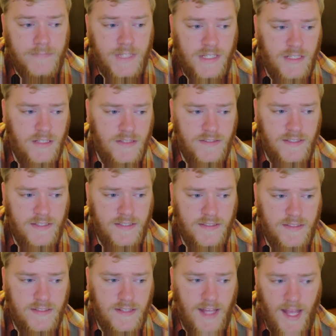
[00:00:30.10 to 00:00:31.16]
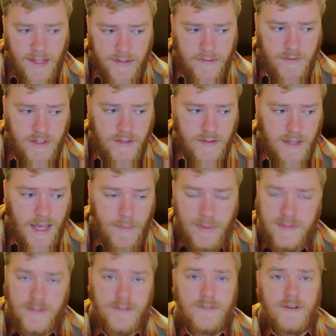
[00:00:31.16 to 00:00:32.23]
looks like this is the last of these
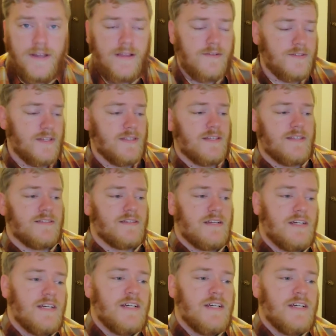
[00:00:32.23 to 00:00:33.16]
episode trailers, at least.